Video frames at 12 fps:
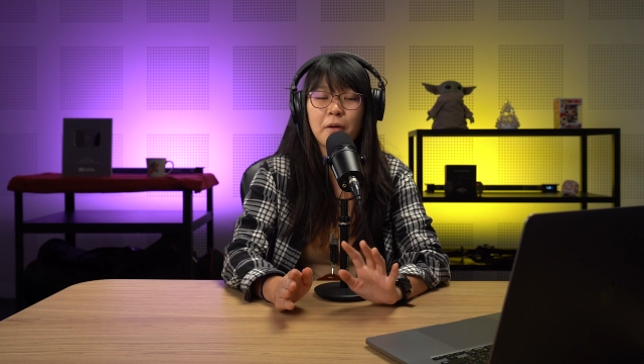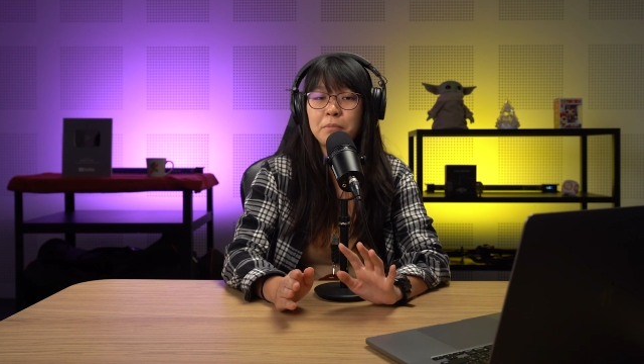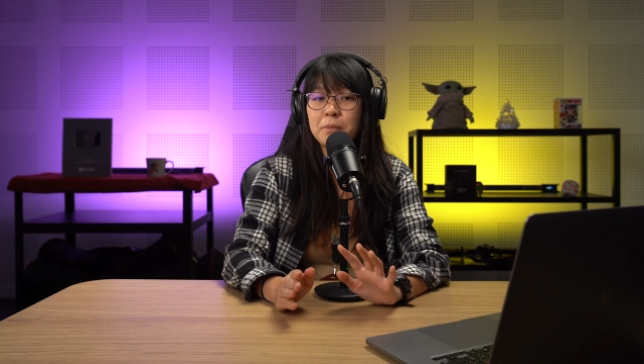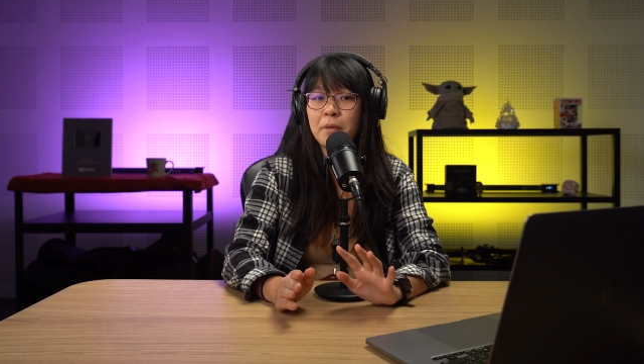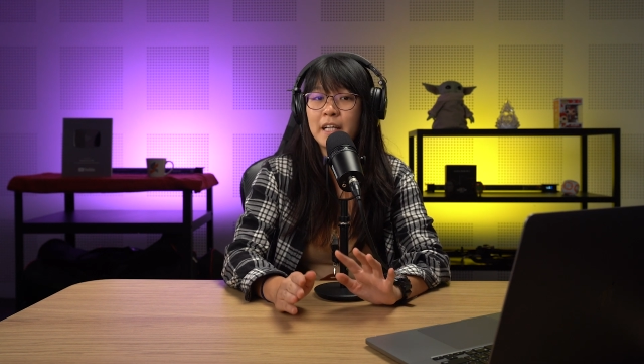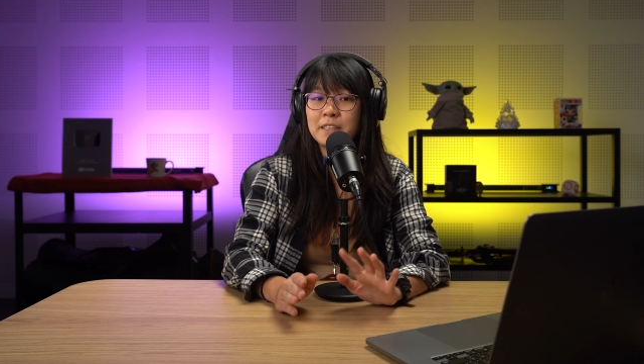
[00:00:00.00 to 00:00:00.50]

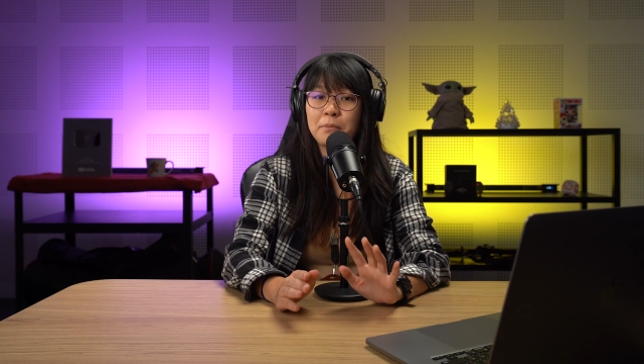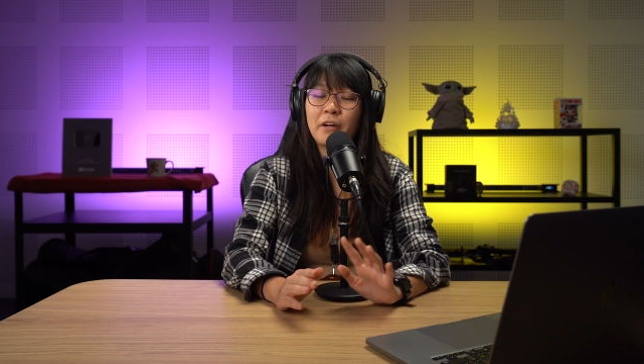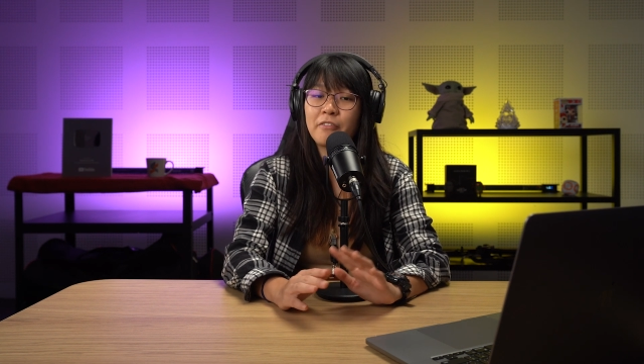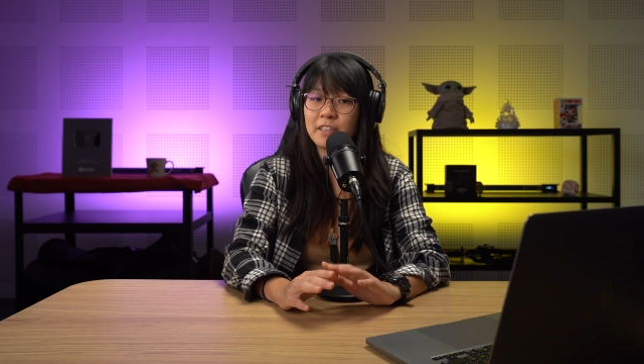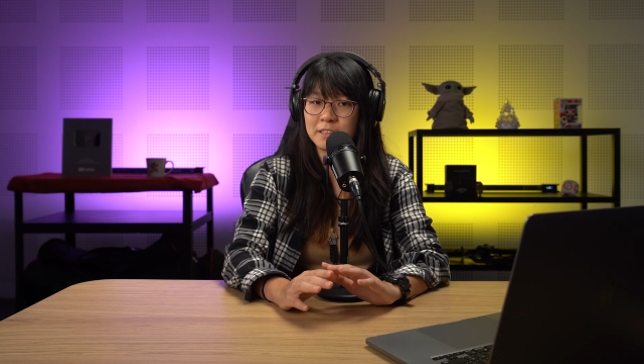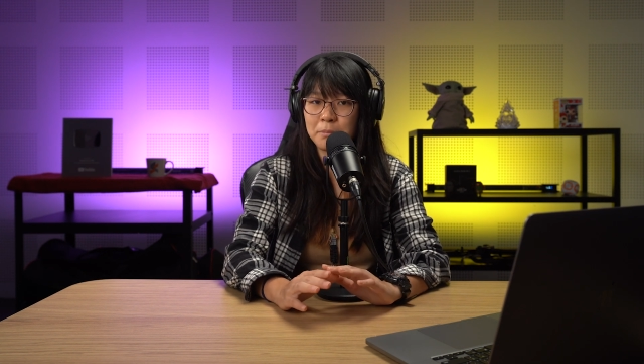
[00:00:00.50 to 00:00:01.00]
optimized by
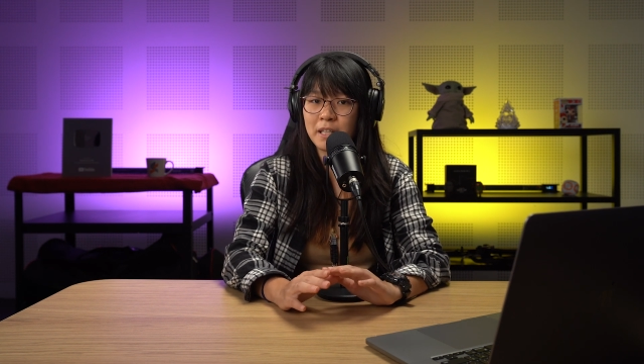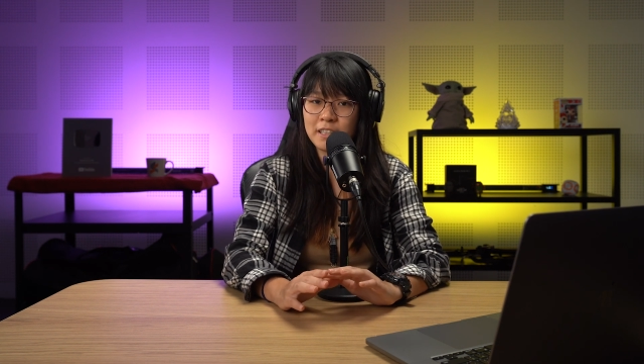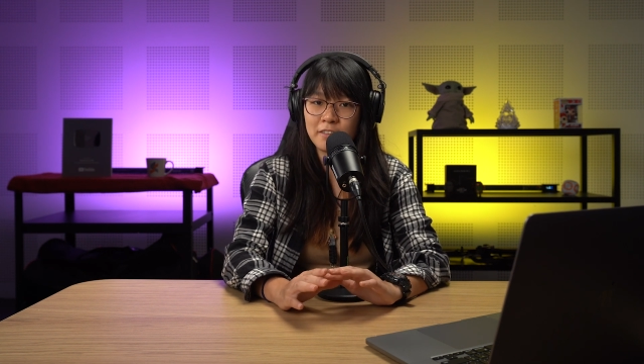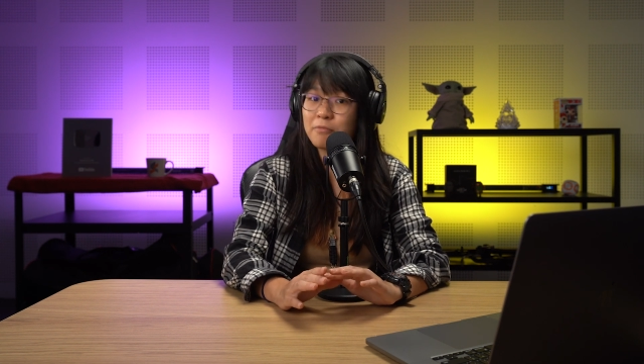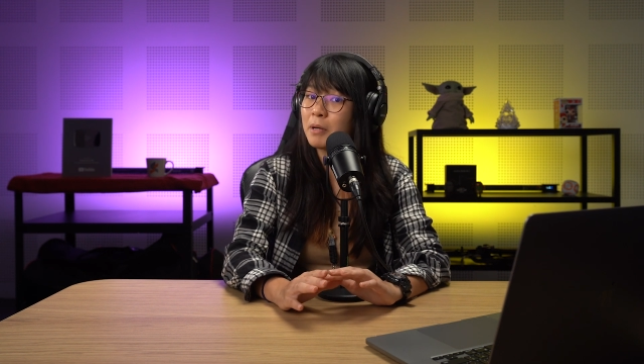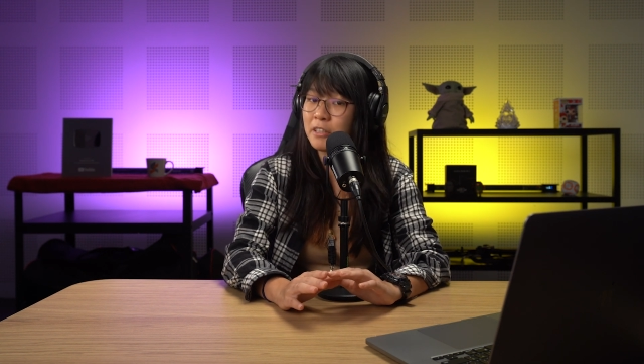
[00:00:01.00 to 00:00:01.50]

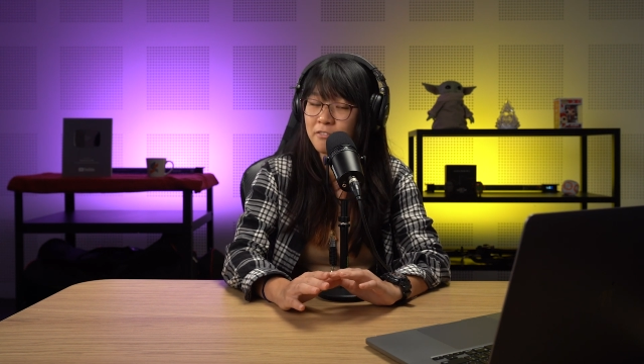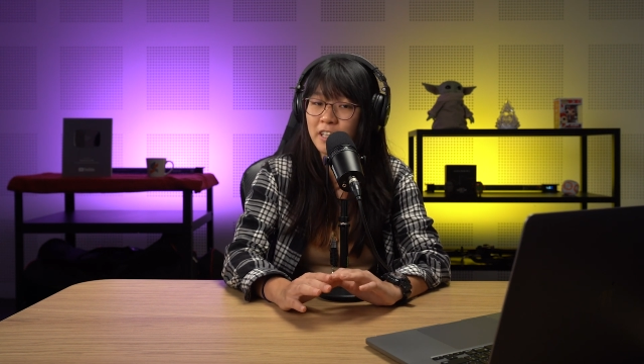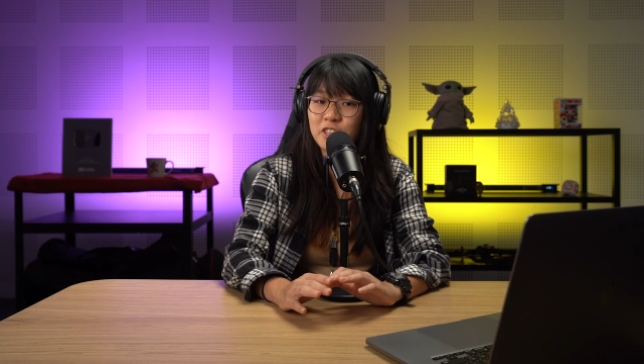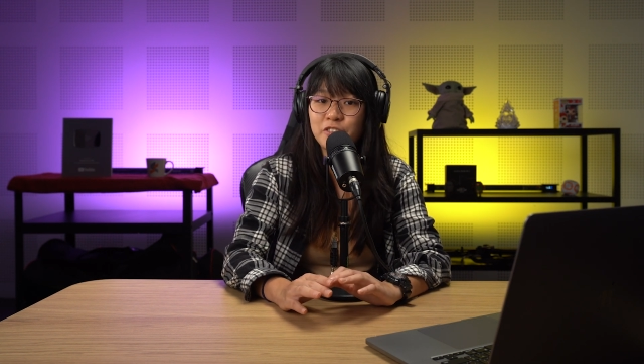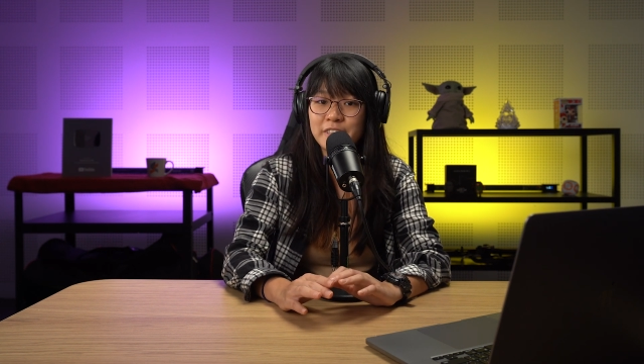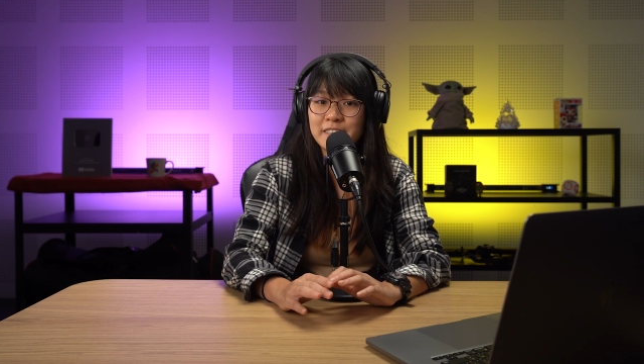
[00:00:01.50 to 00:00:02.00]
respective
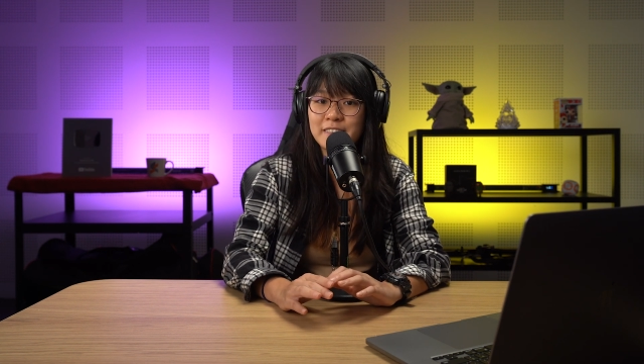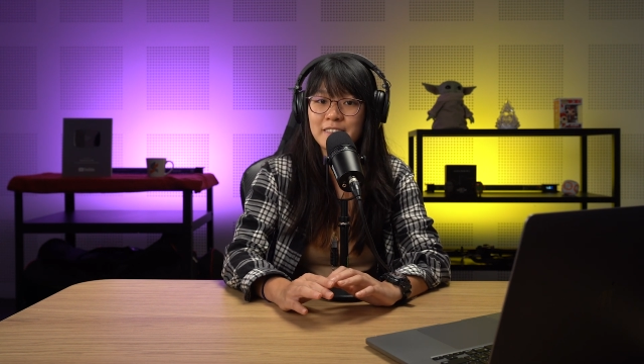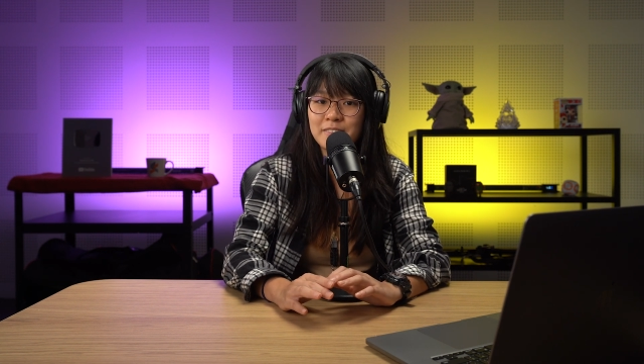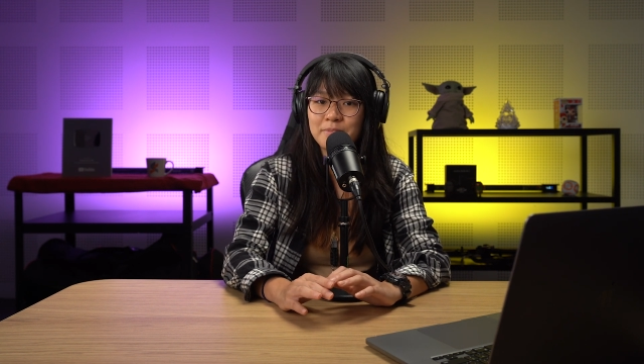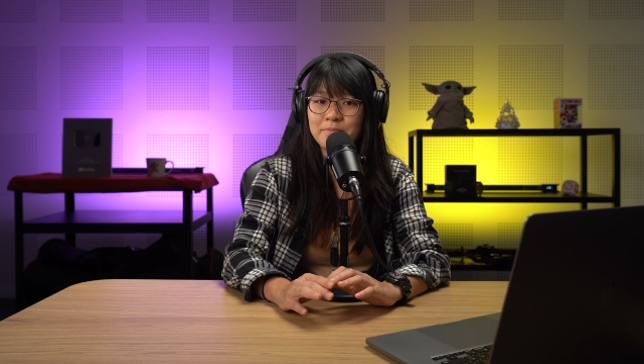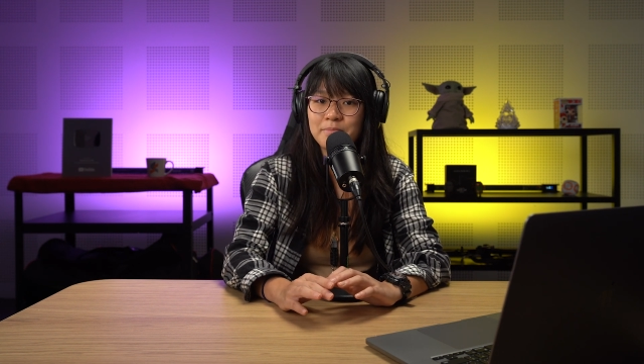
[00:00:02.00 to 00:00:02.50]
manufacturers.